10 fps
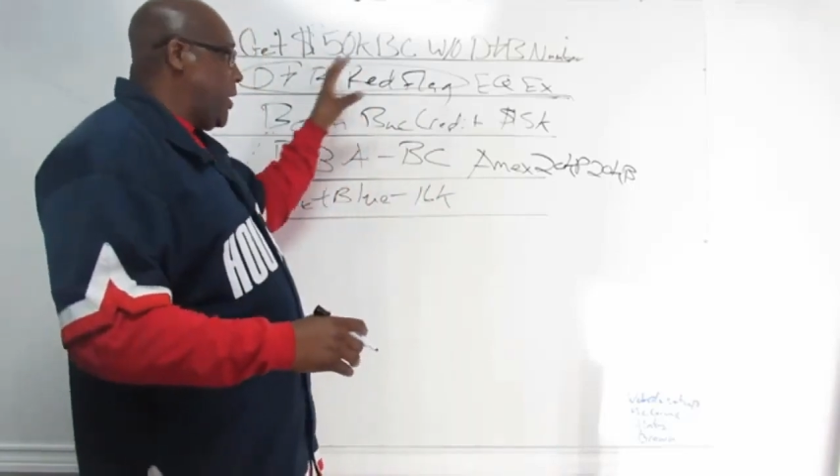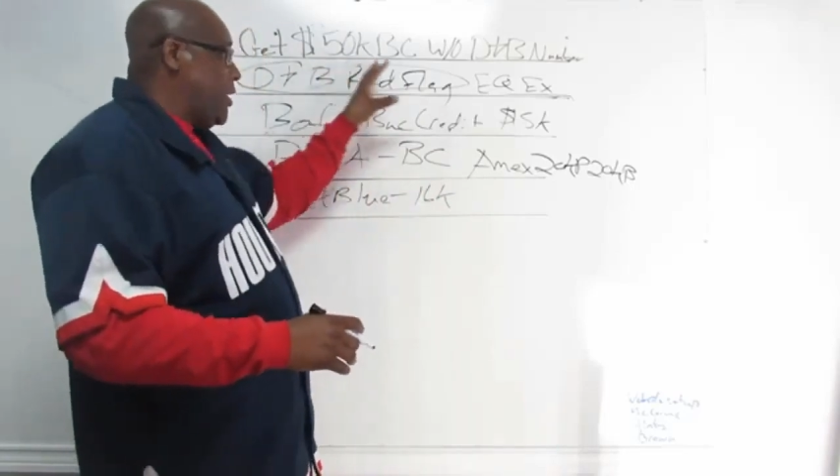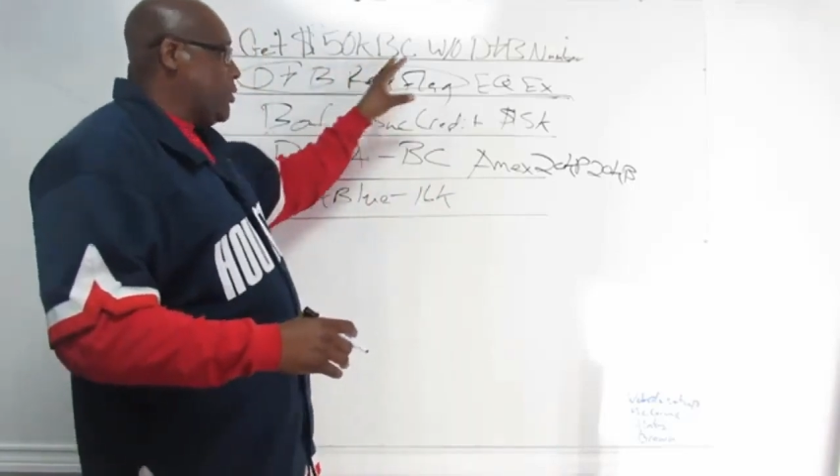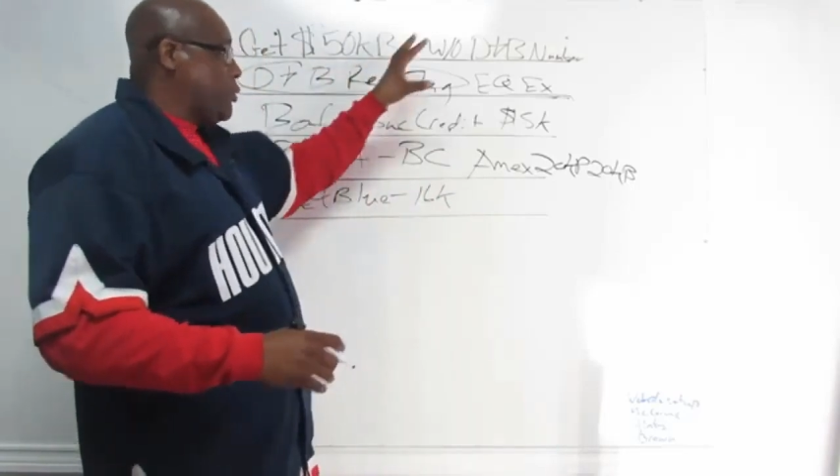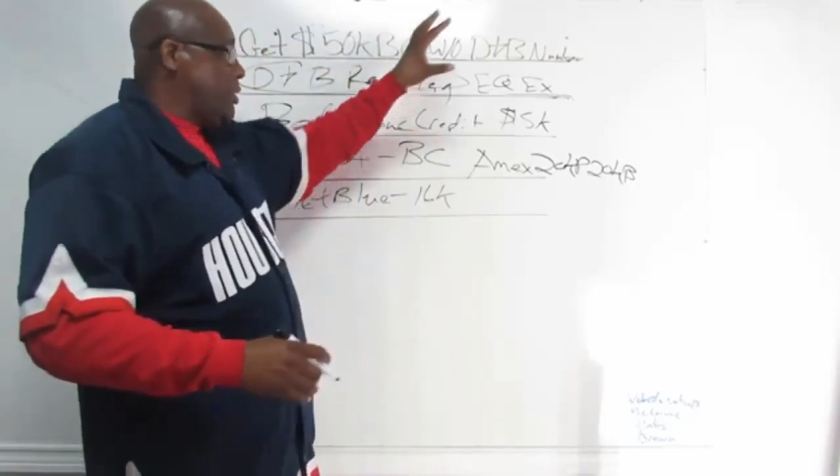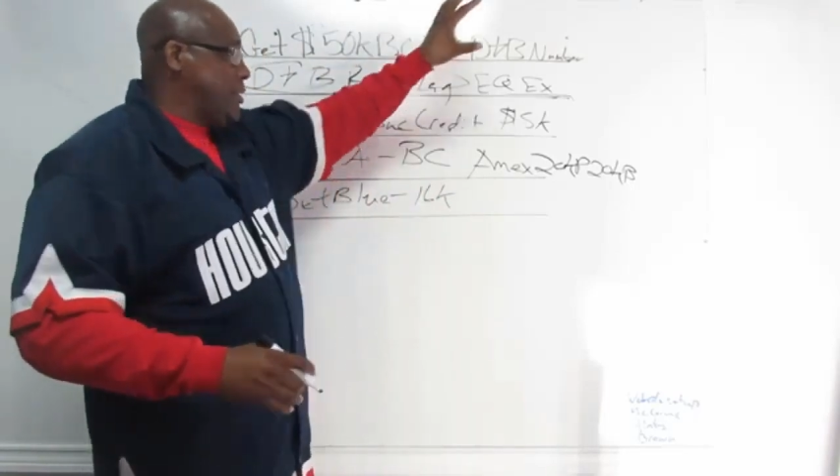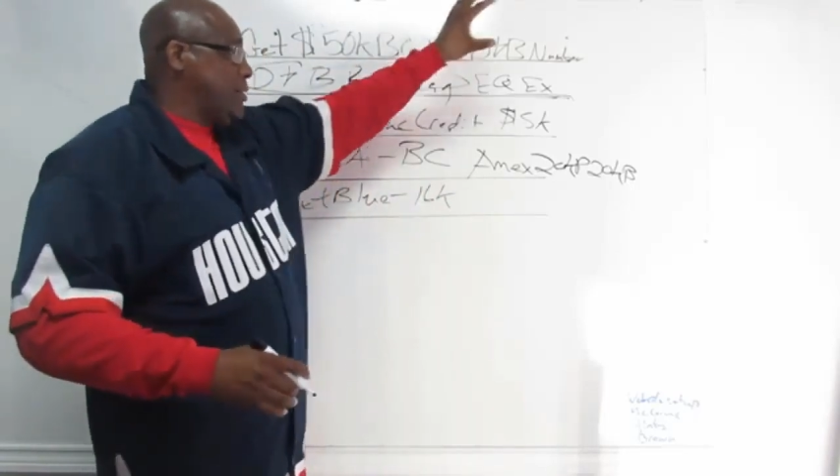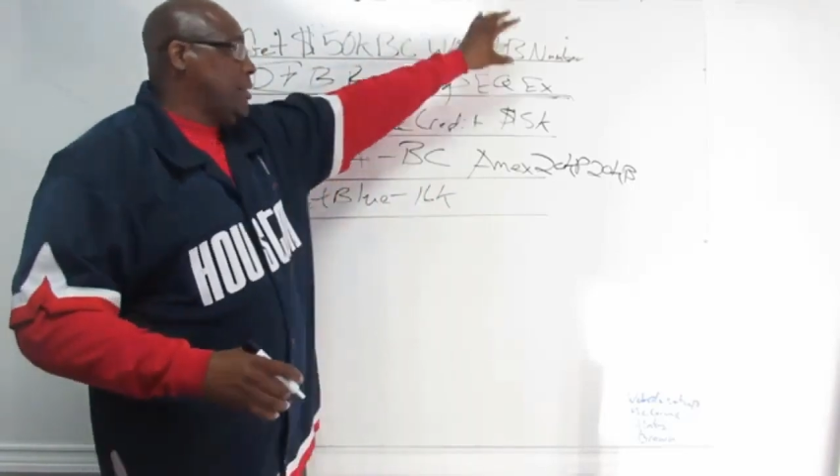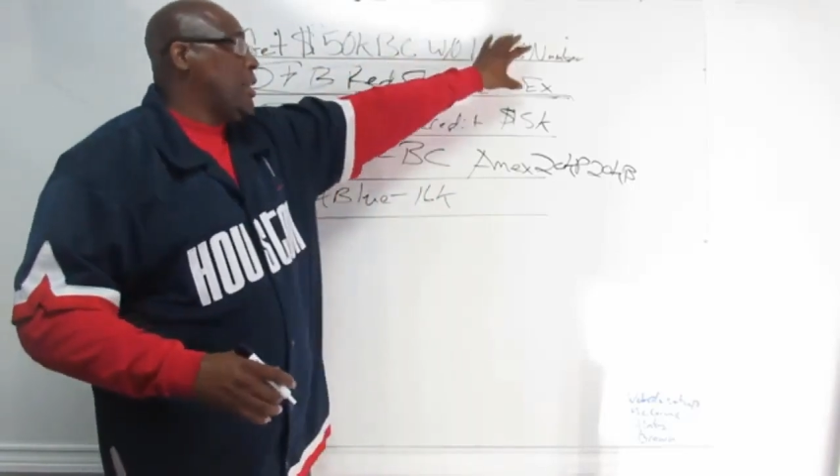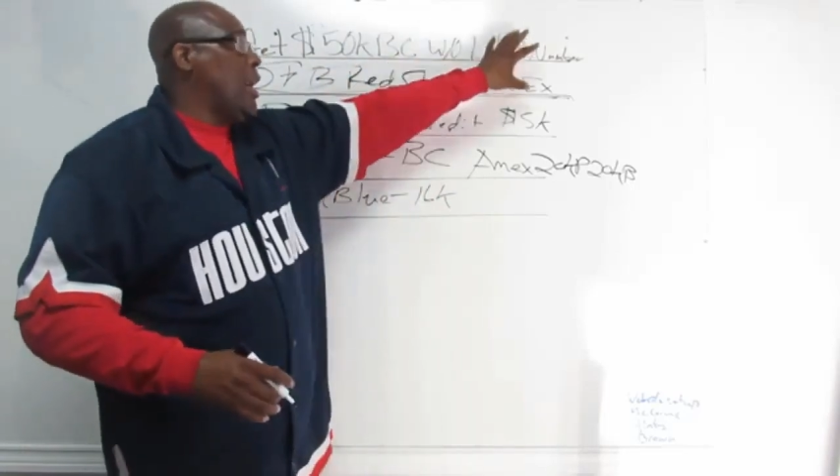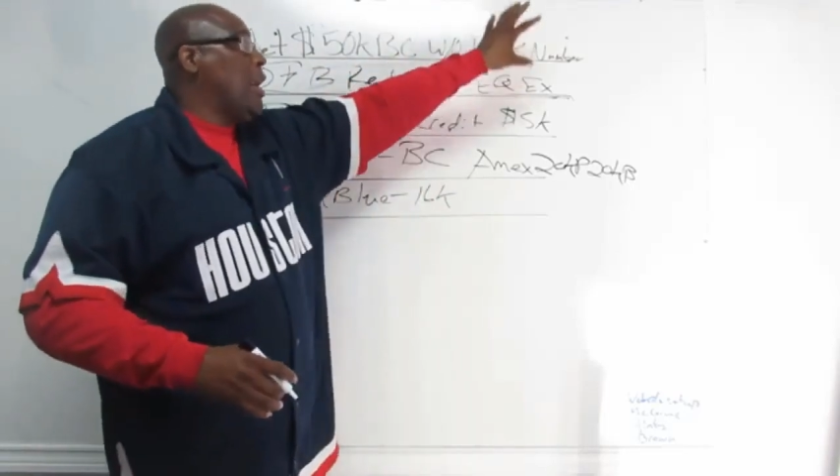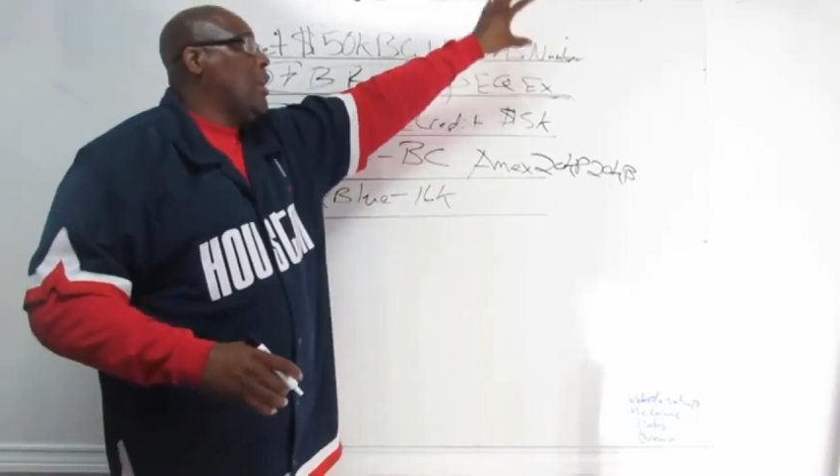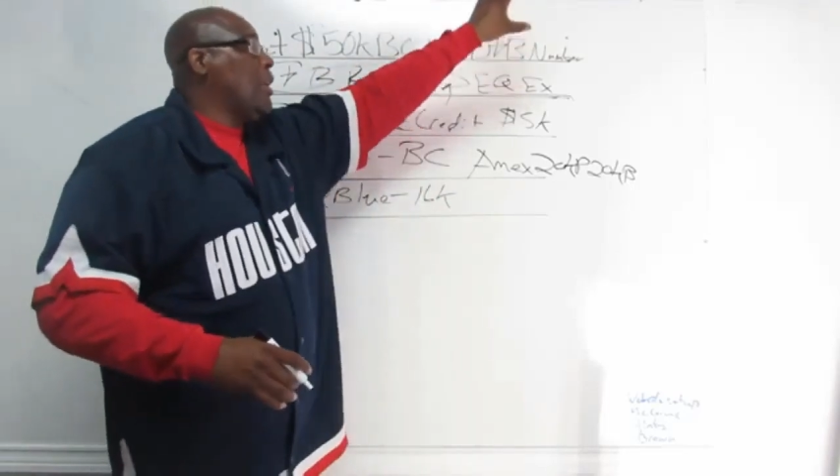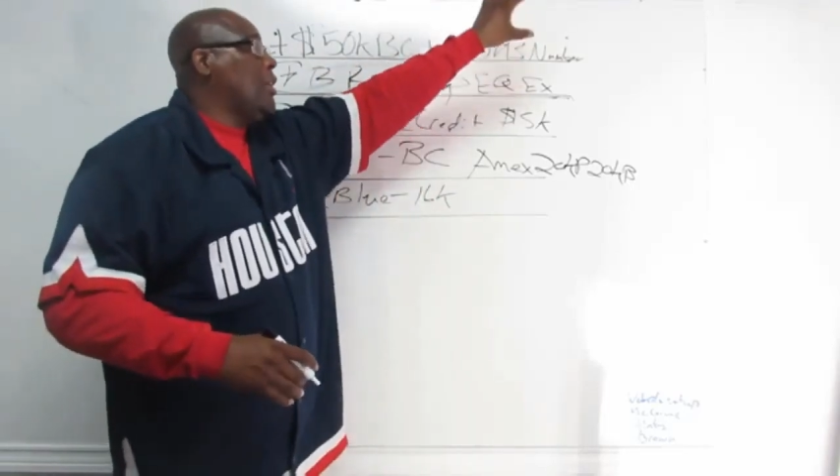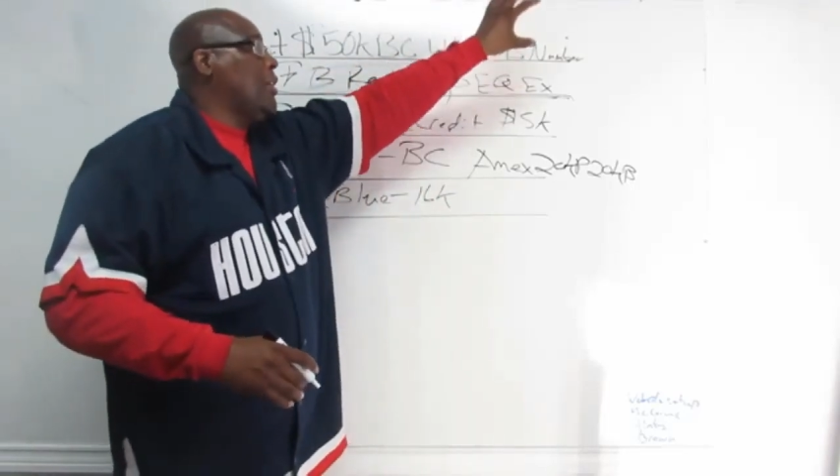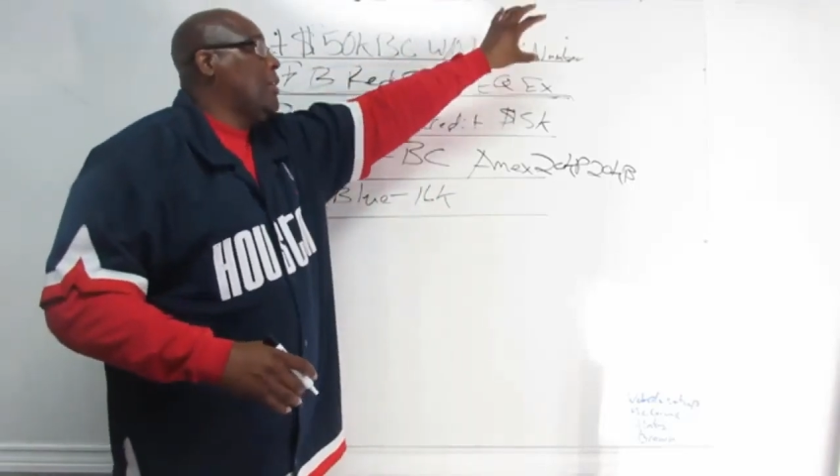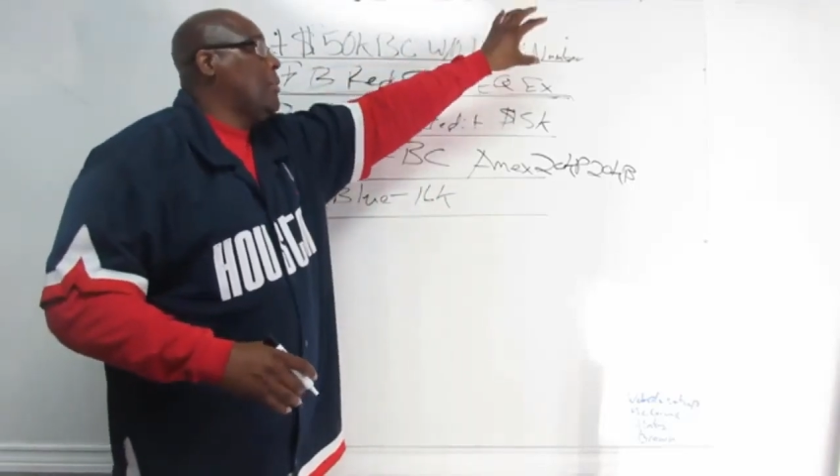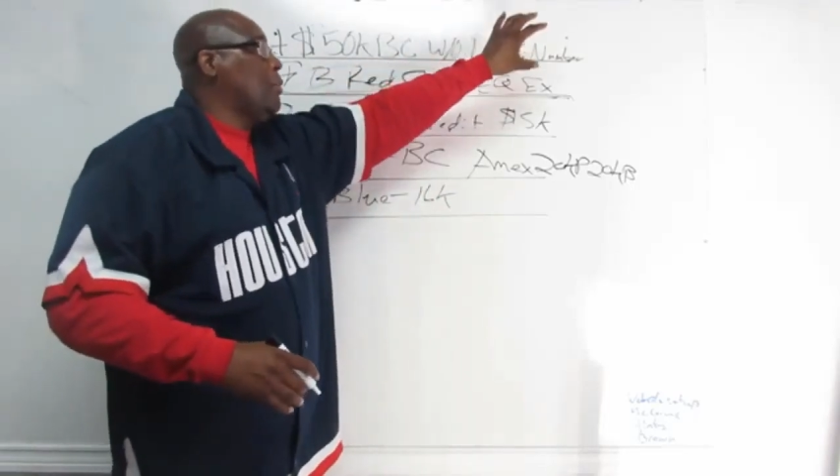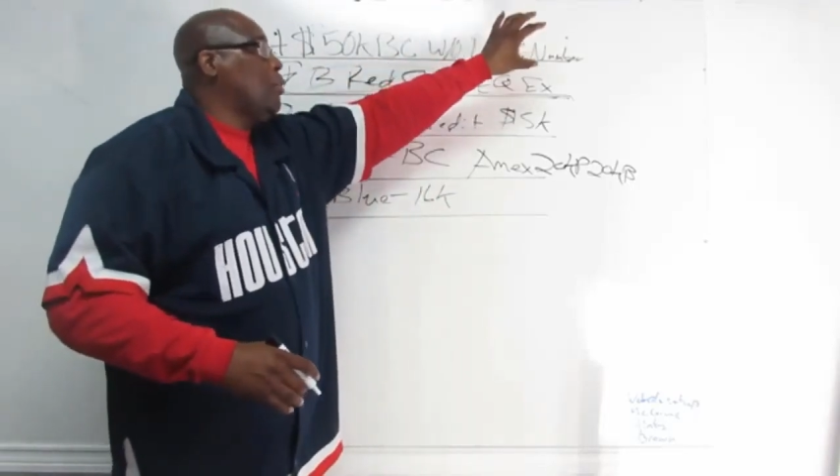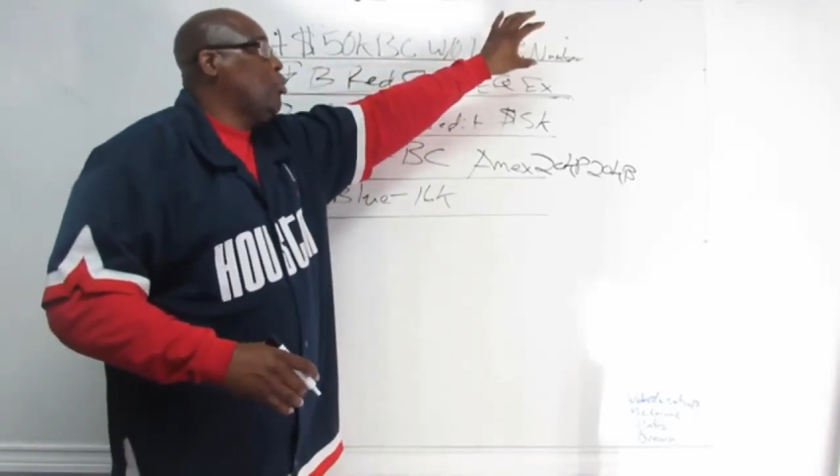& Bradstreet is not